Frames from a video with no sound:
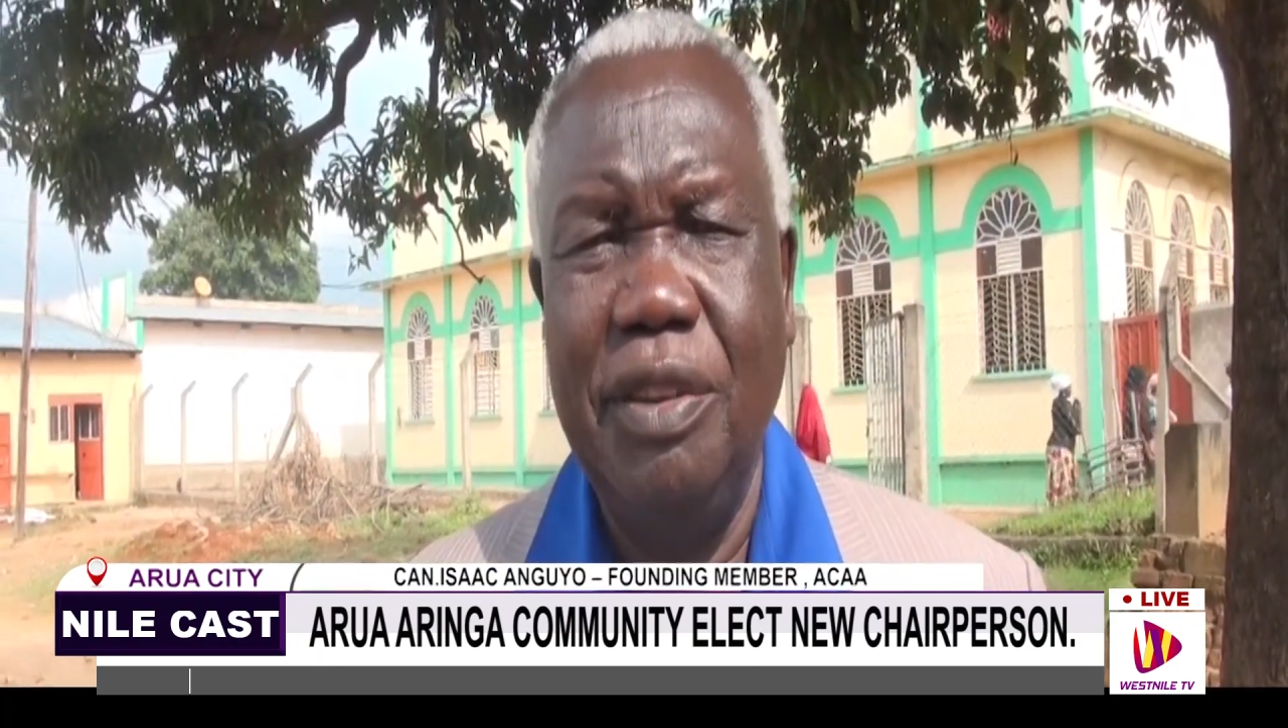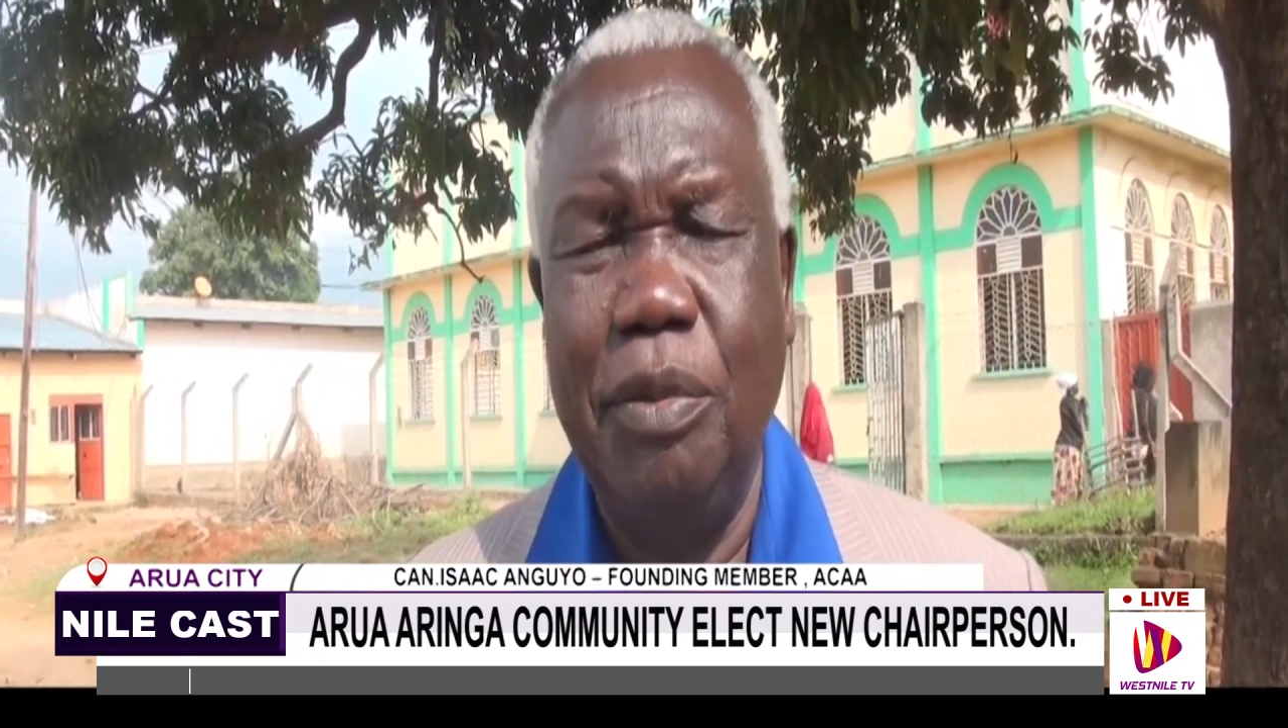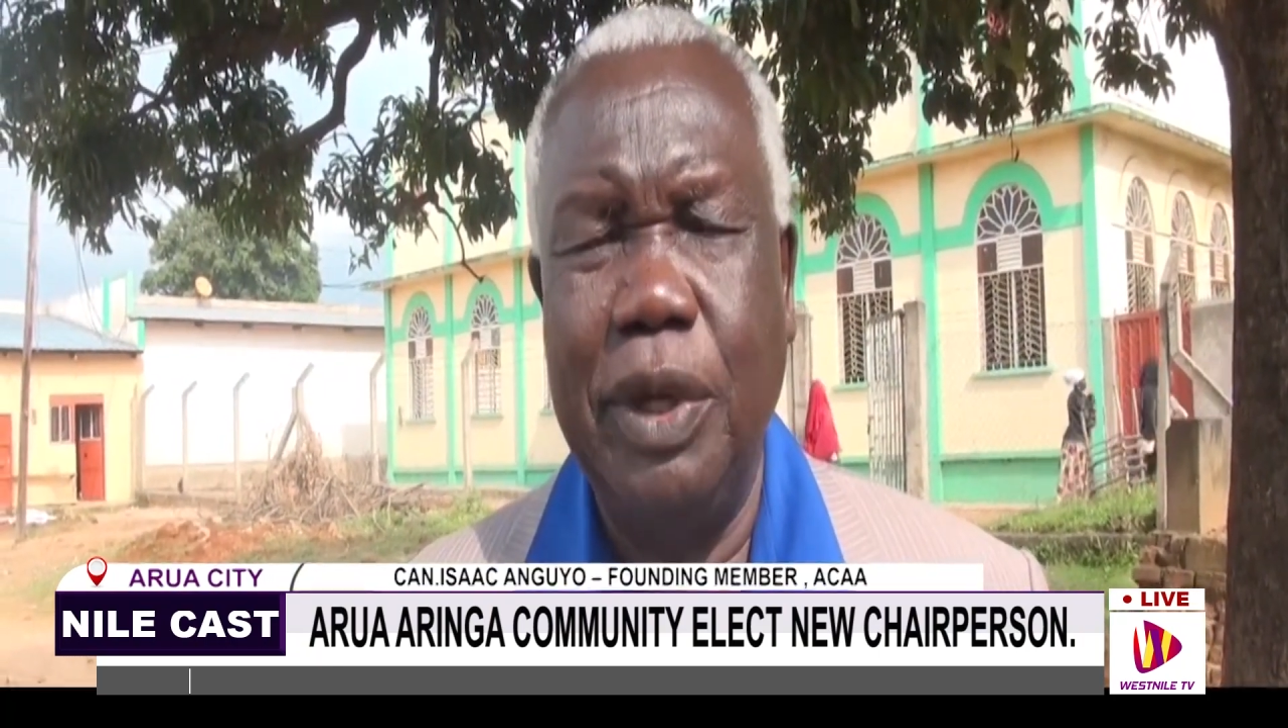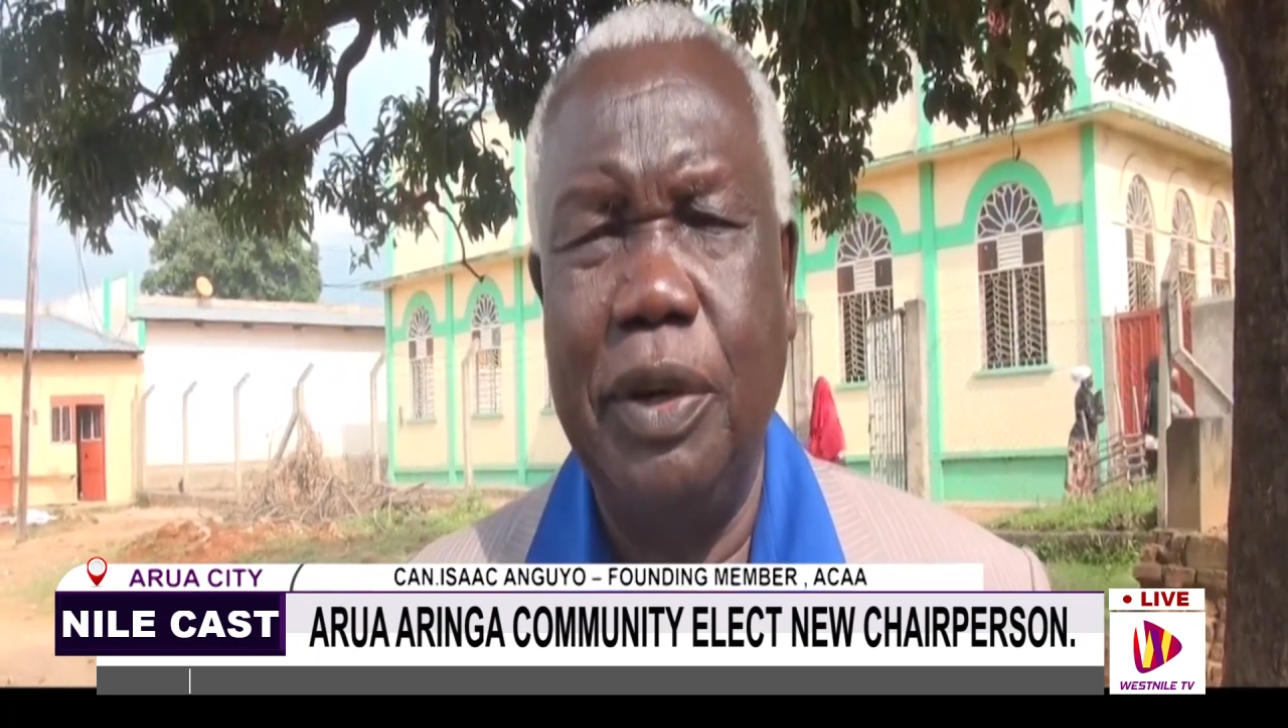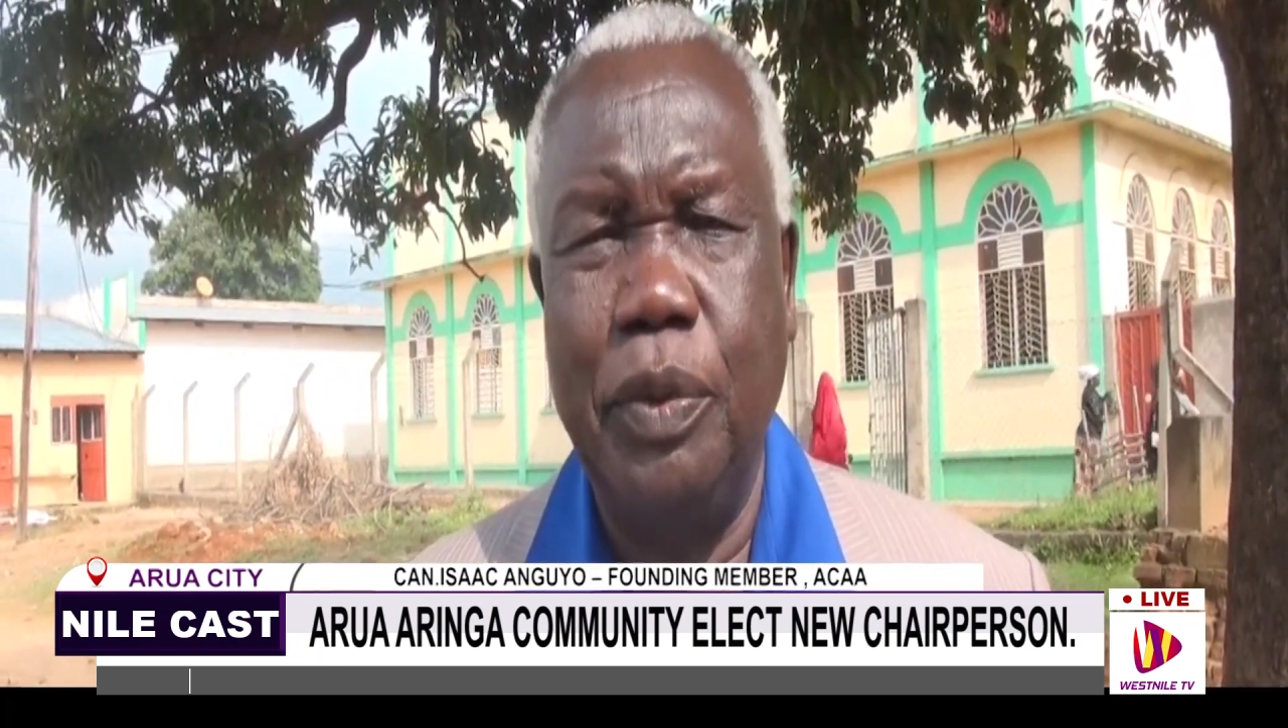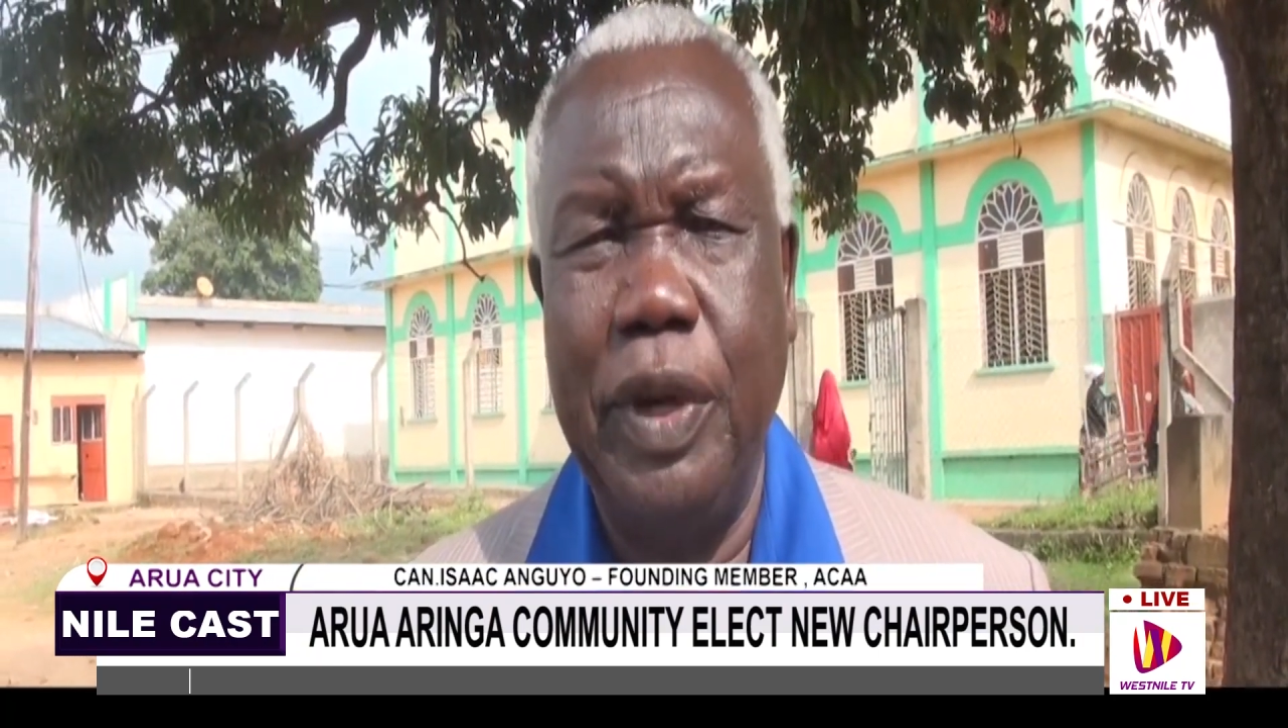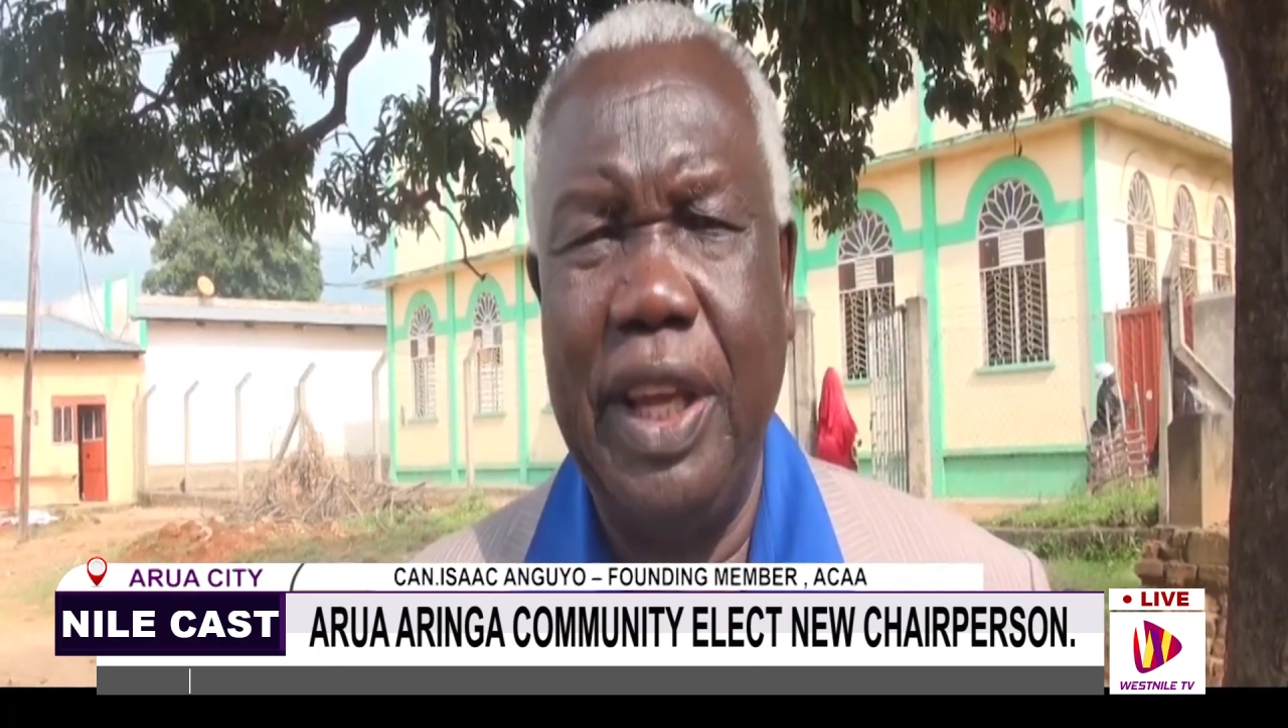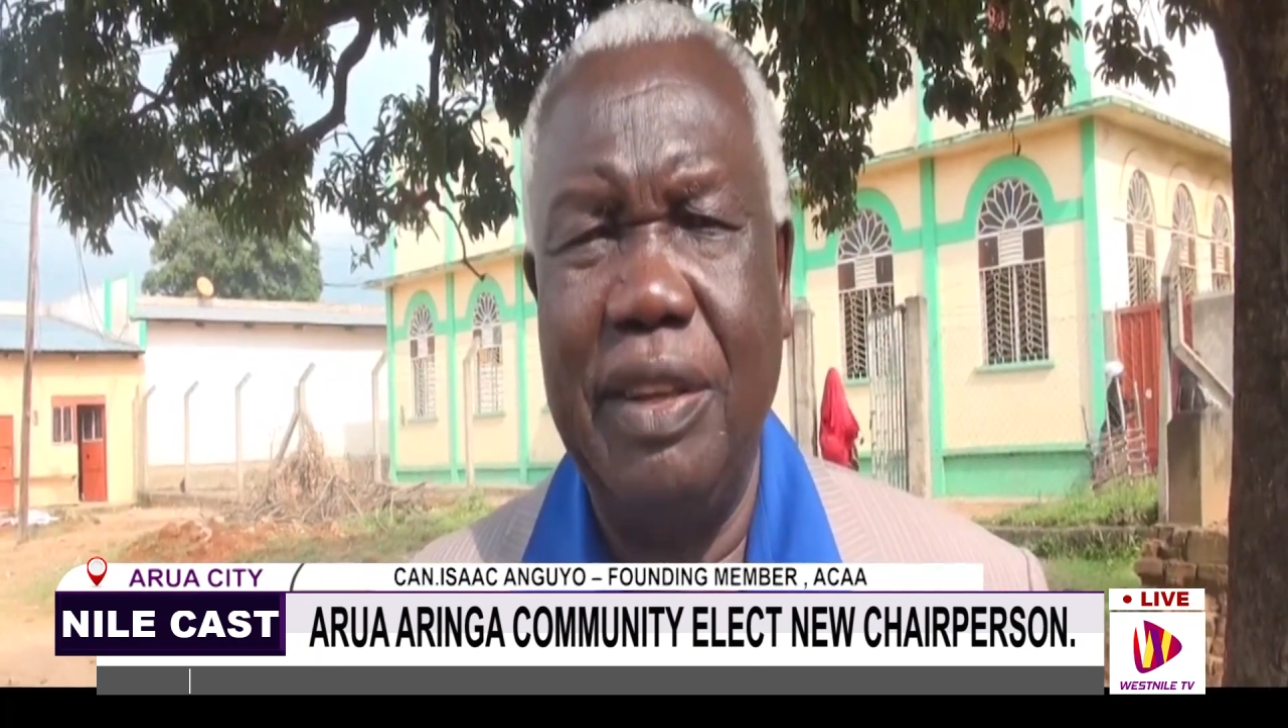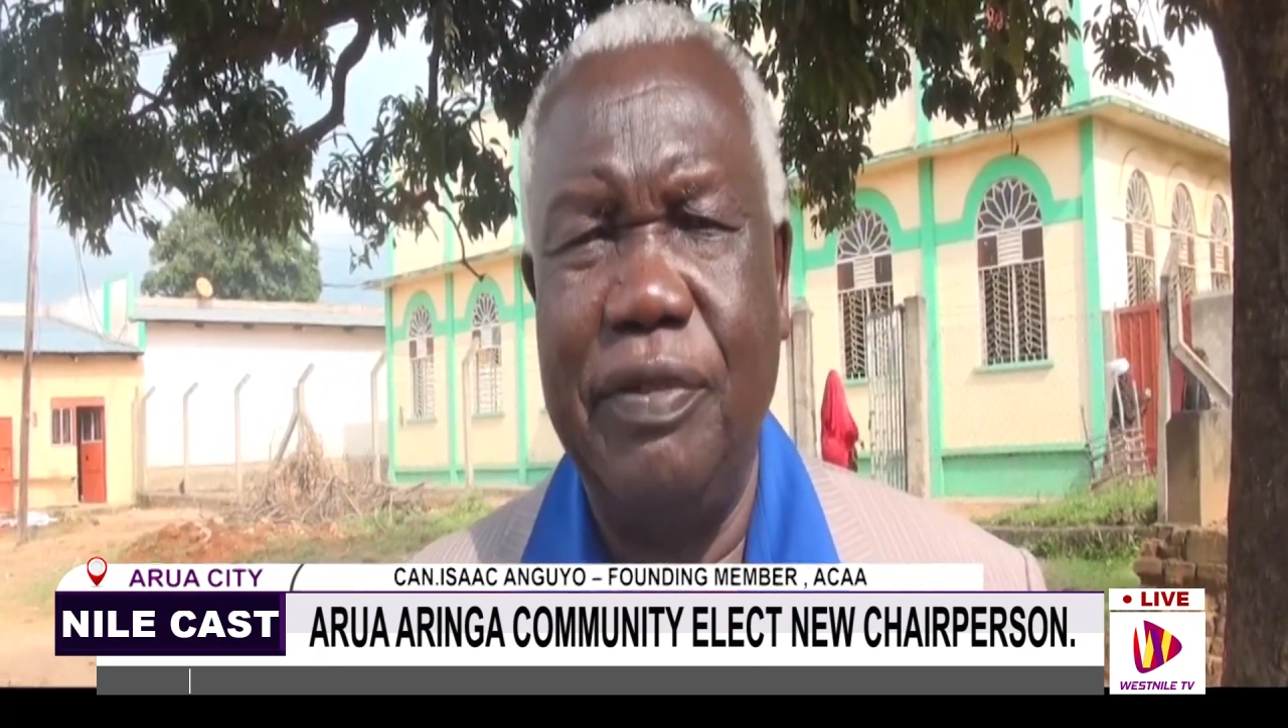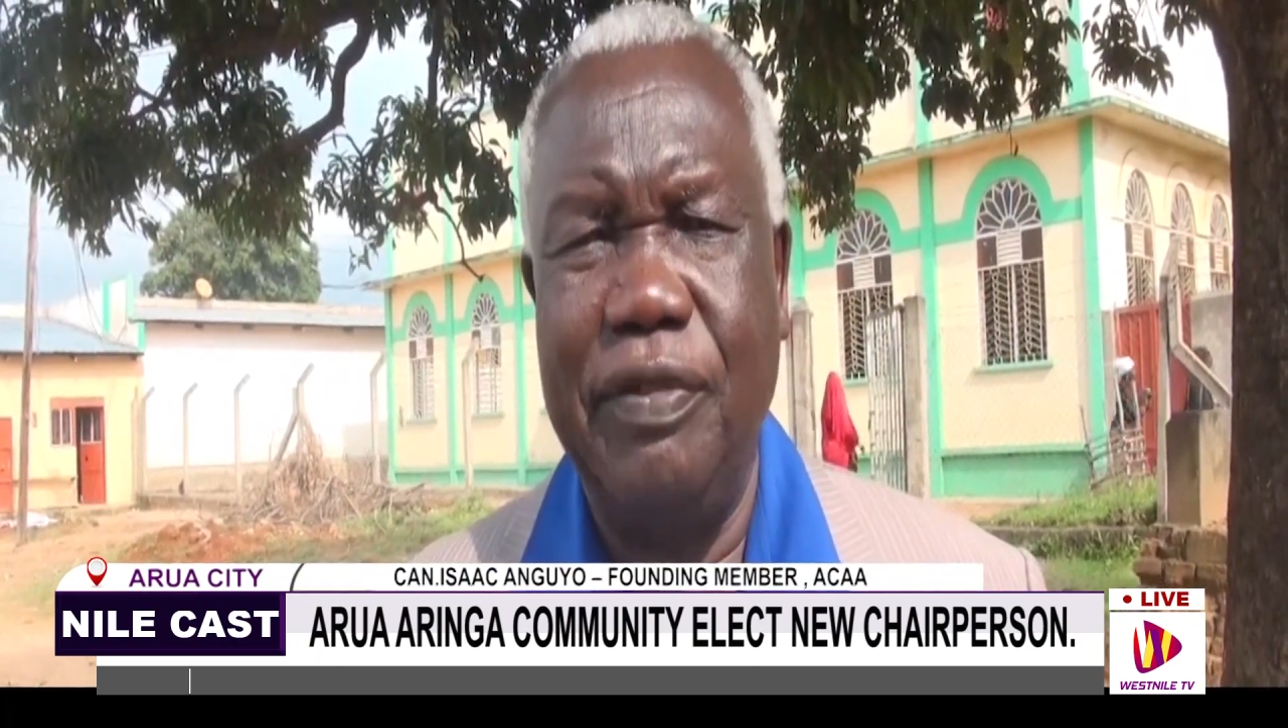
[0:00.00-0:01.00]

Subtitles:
when we